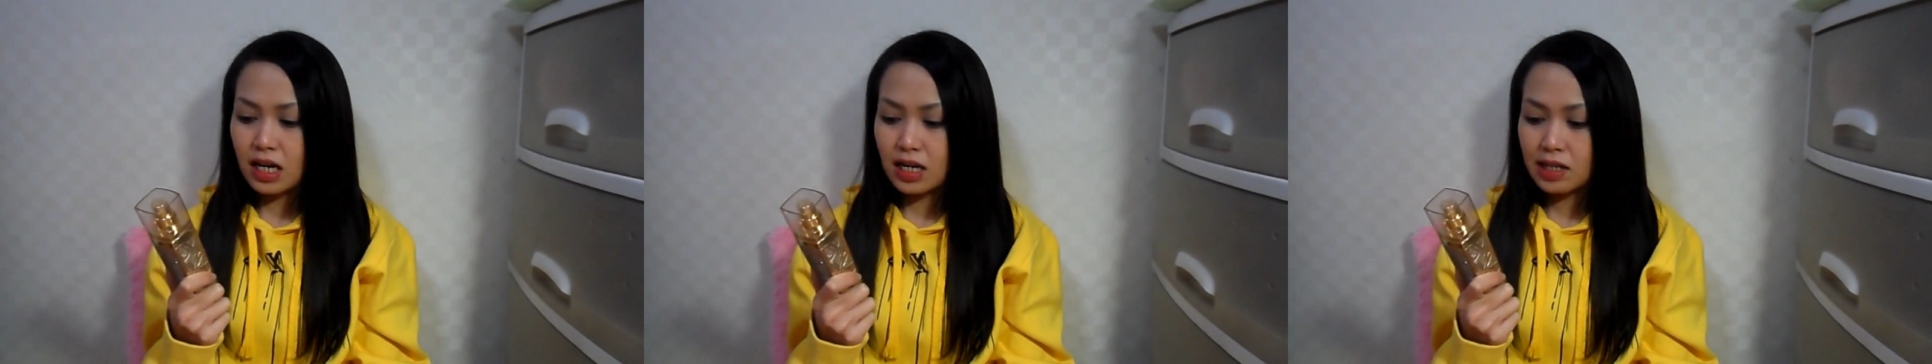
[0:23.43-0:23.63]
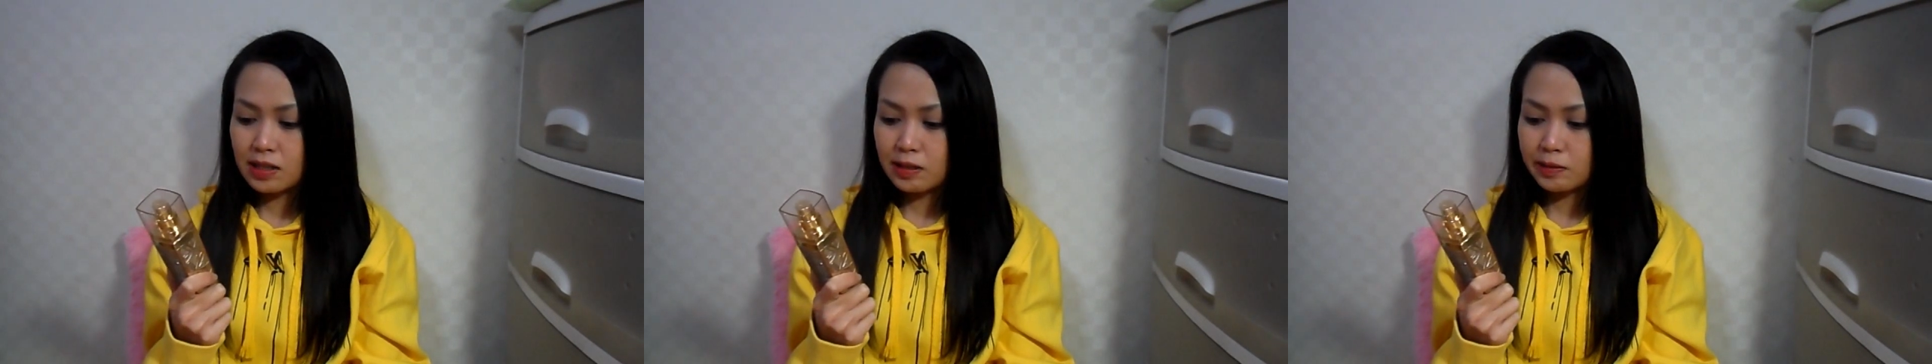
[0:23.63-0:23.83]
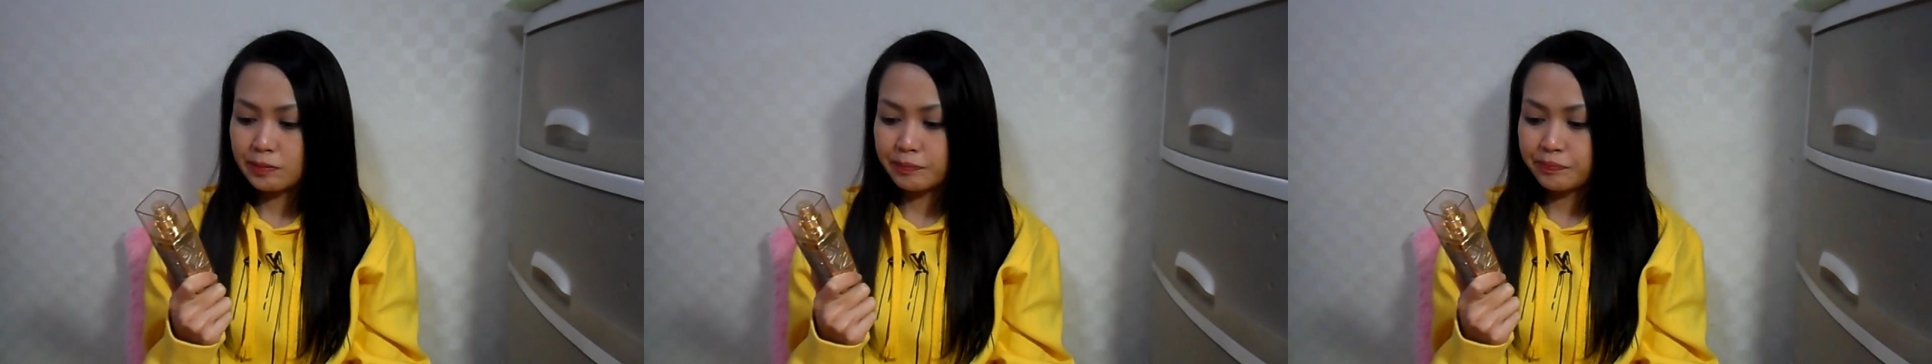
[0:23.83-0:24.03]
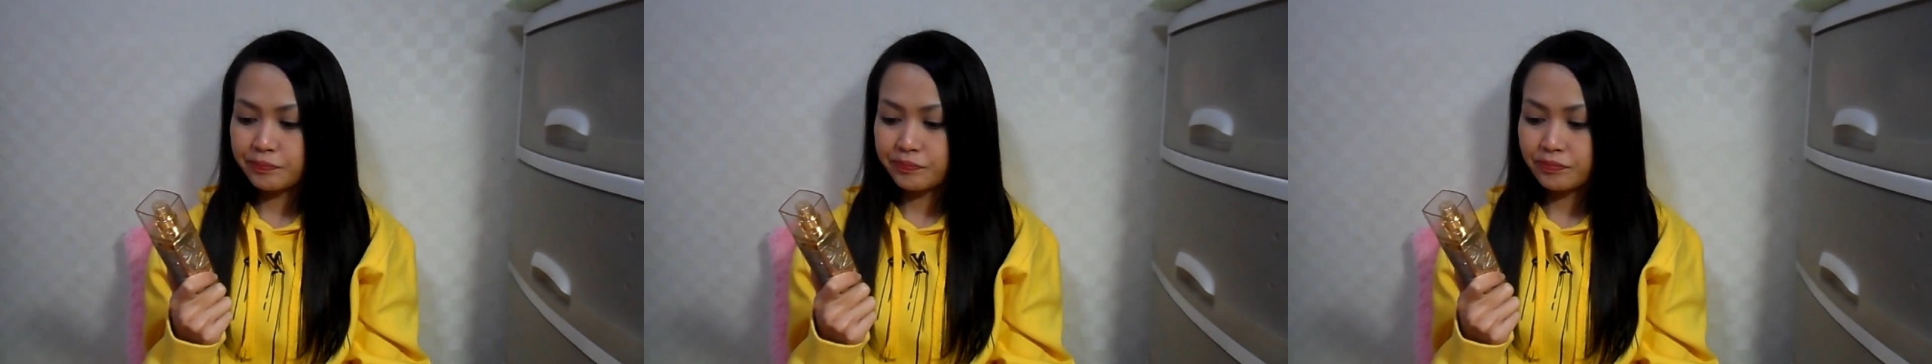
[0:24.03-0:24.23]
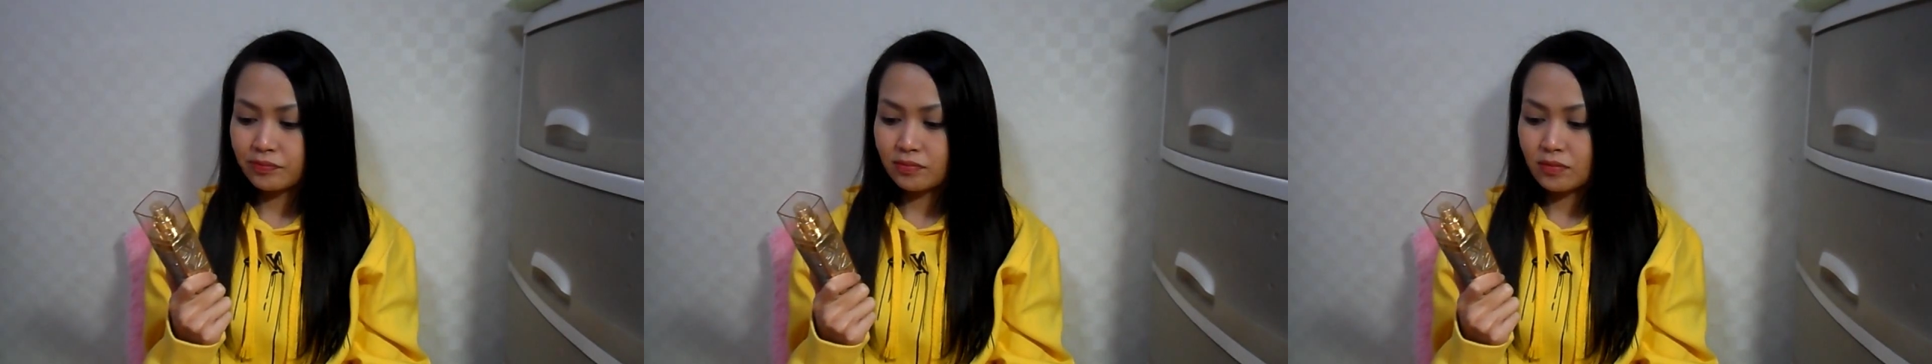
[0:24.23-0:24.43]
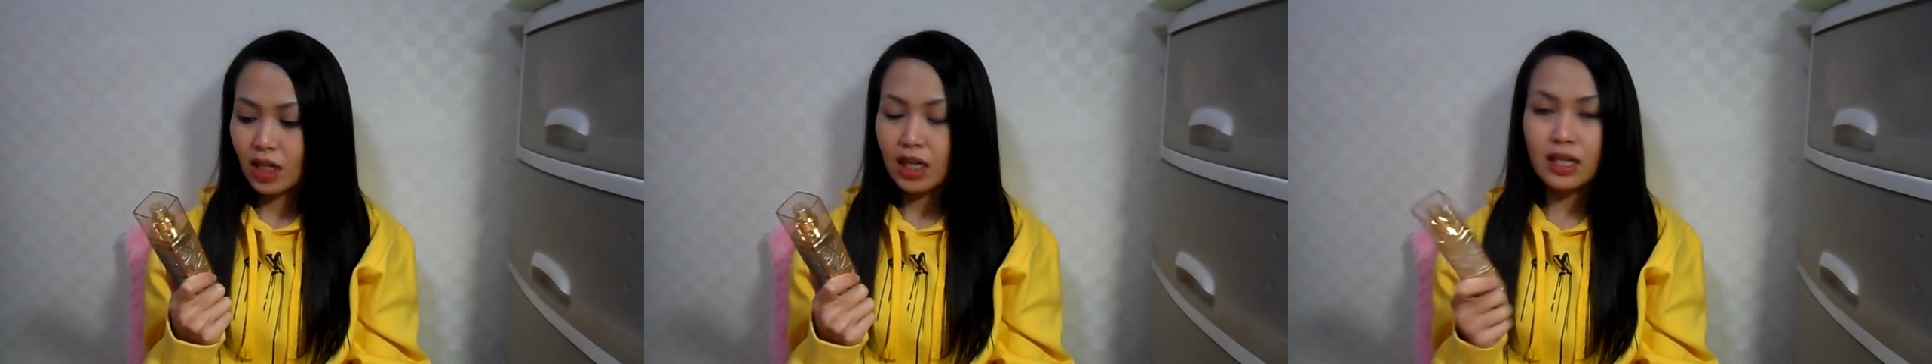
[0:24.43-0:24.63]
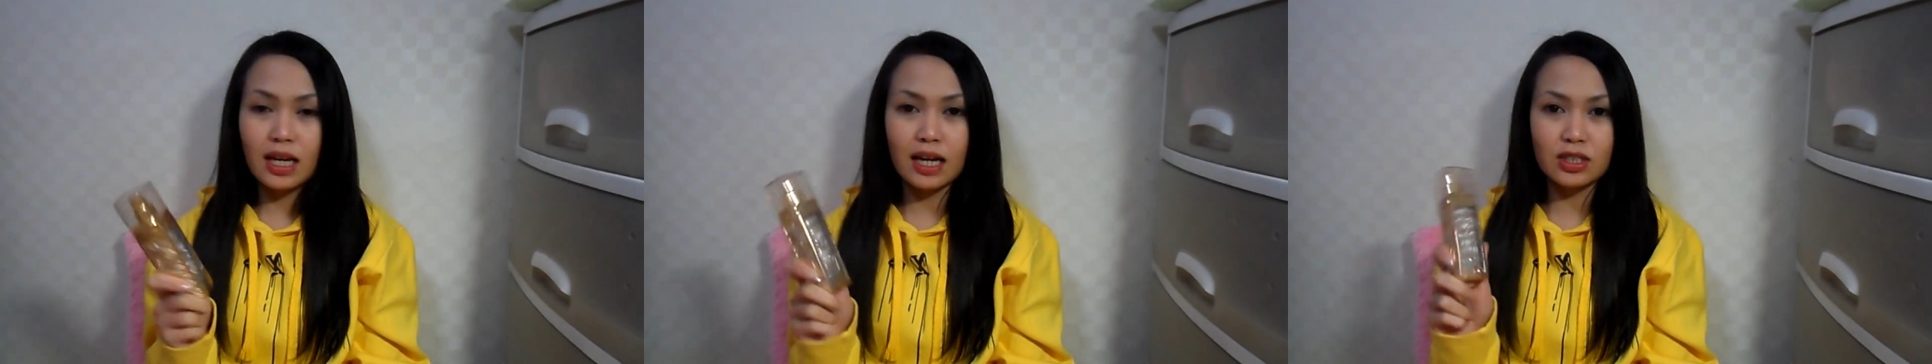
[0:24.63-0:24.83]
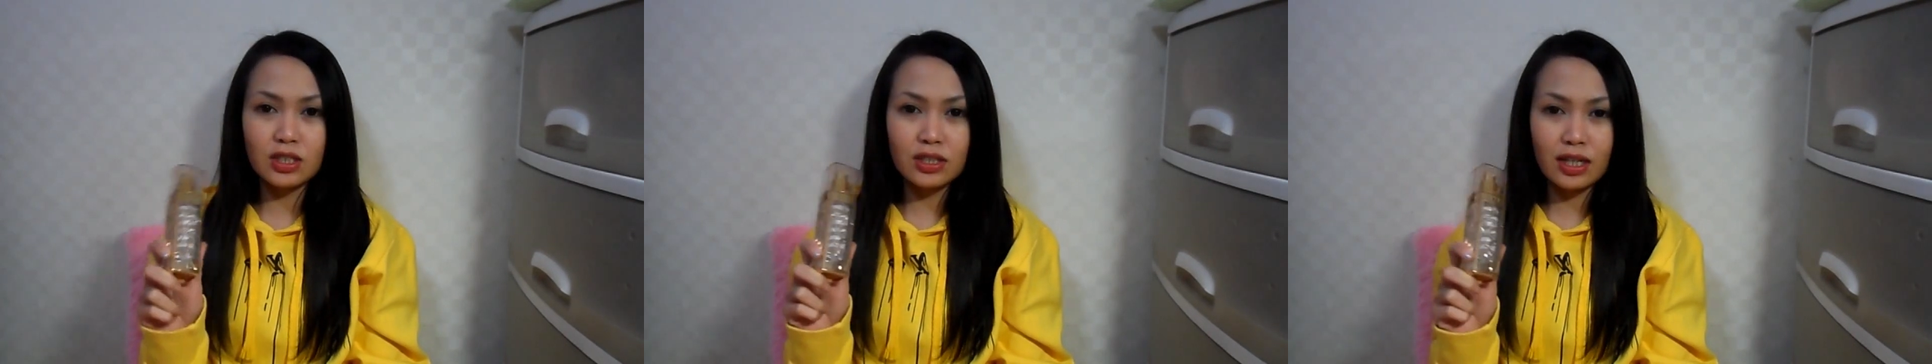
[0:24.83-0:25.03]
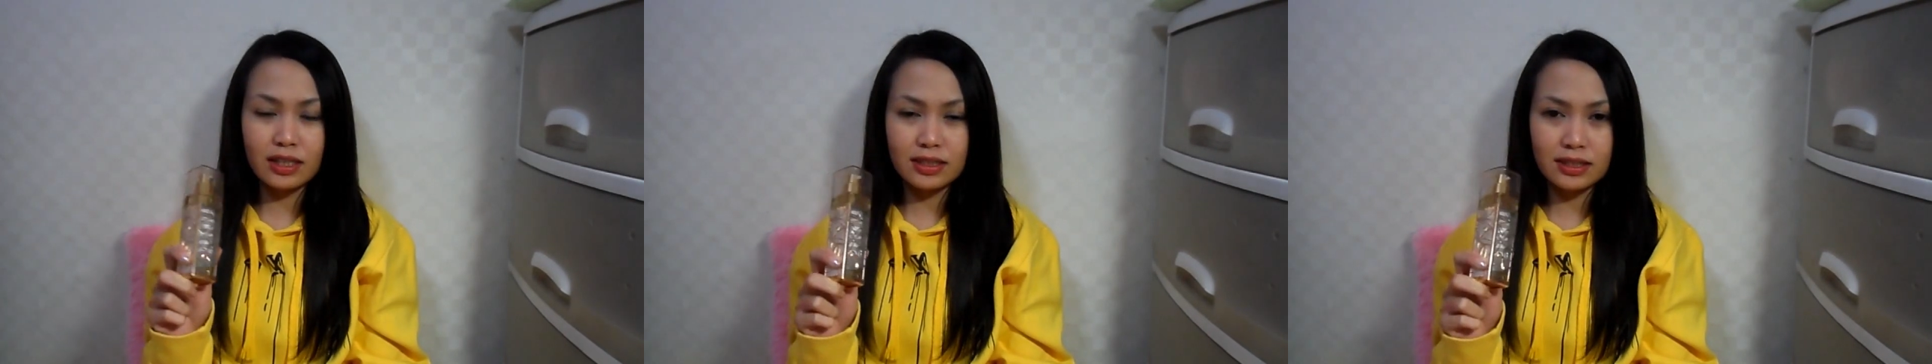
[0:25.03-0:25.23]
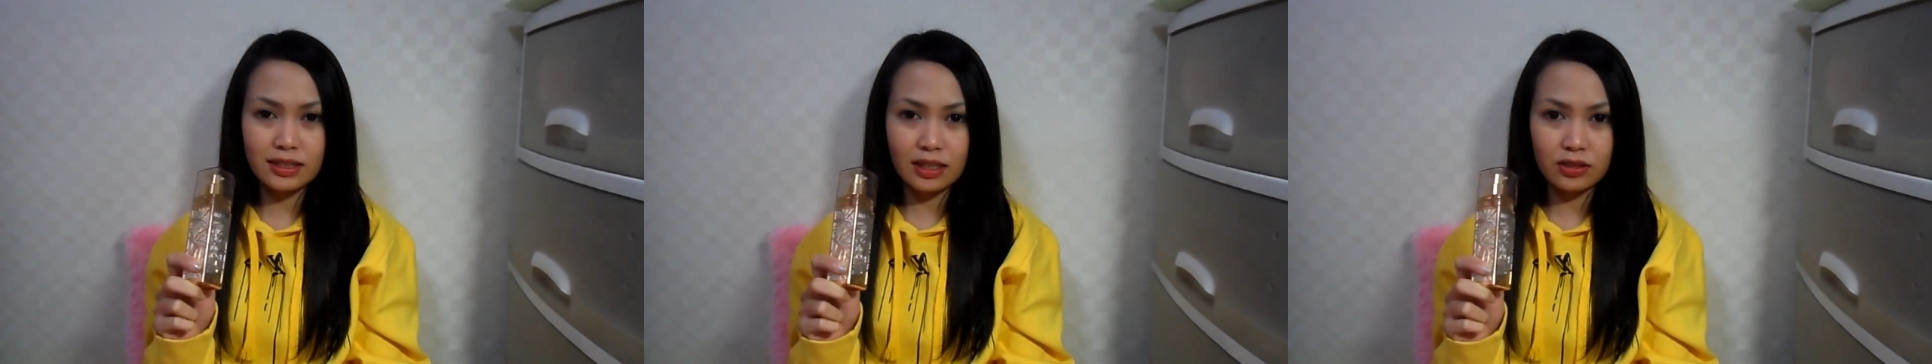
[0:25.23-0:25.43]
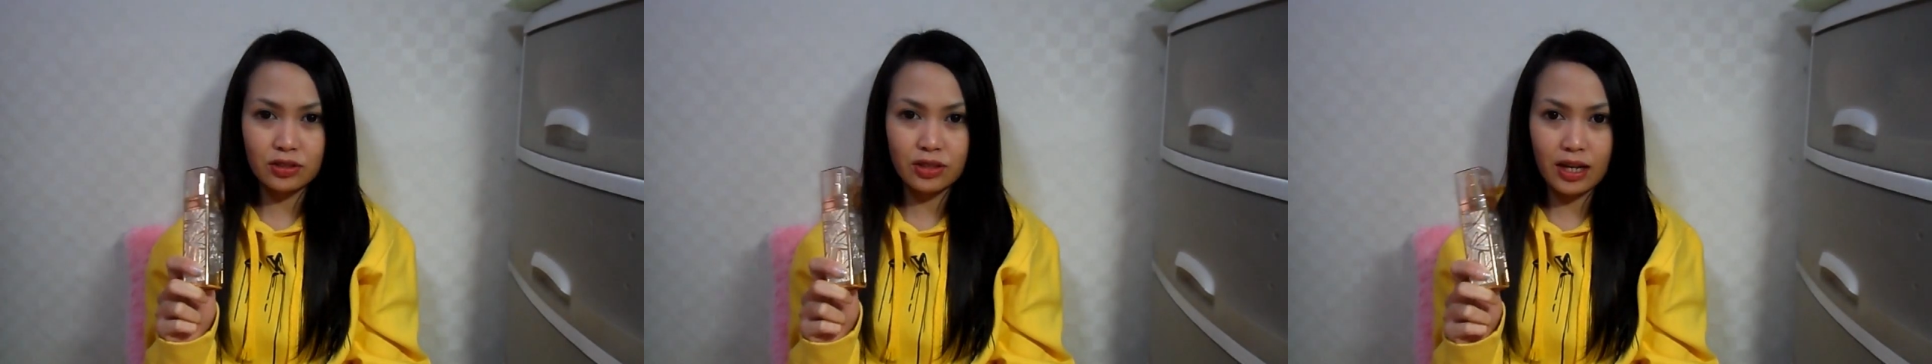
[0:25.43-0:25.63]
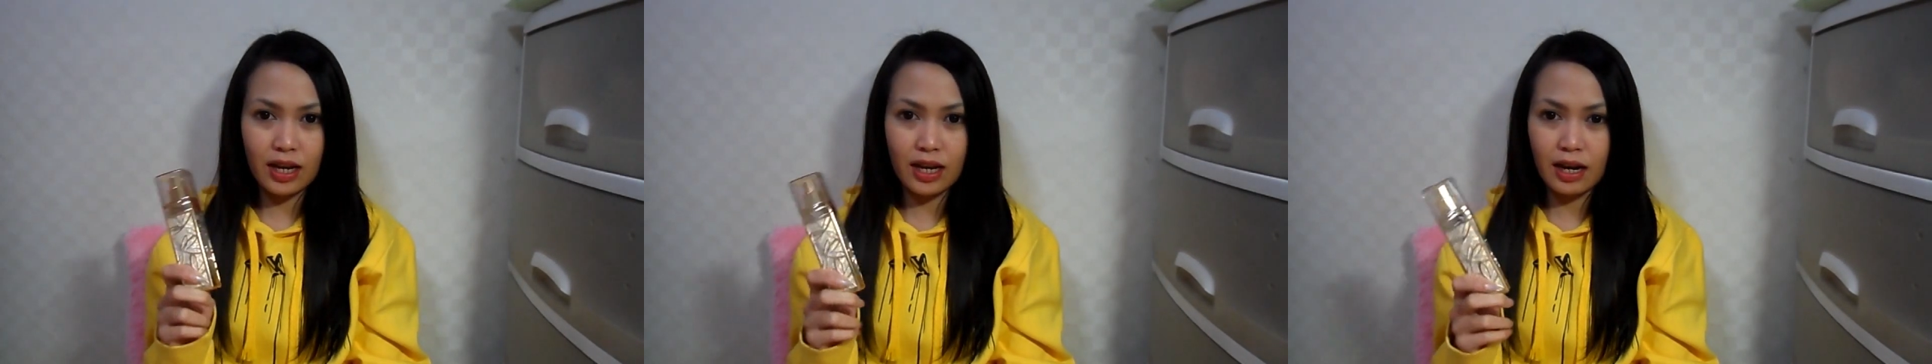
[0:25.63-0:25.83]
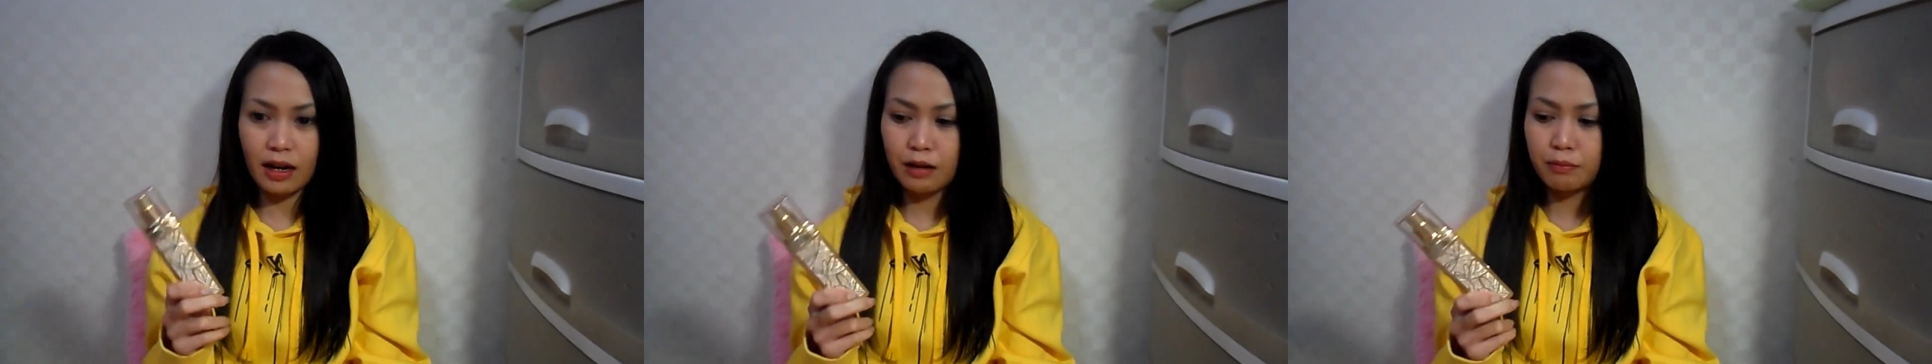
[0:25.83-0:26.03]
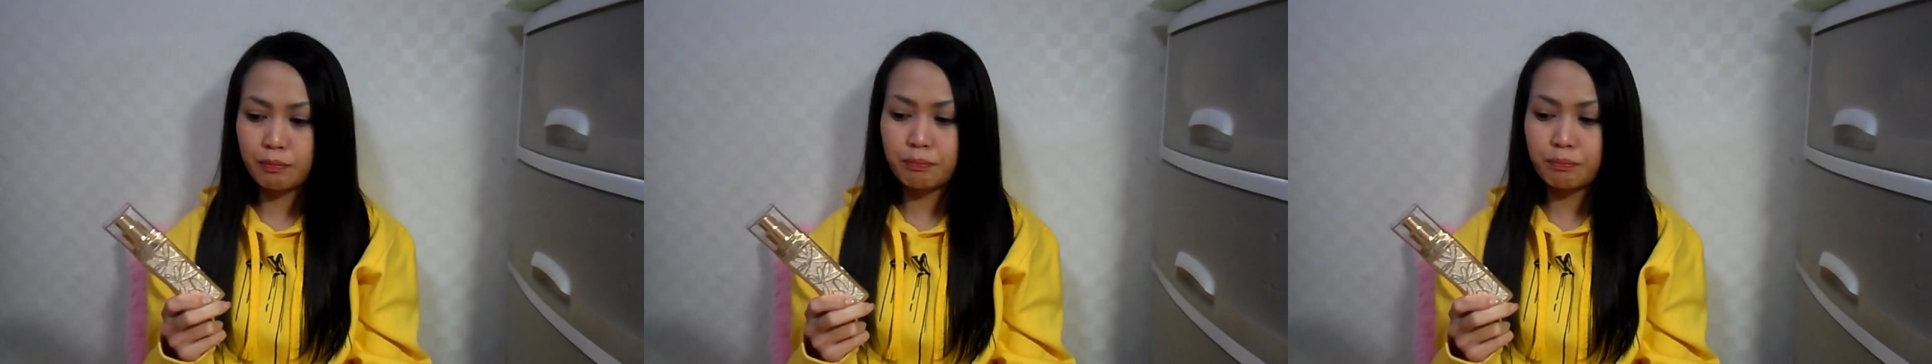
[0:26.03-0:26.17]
Yeah, I just got this yesterday,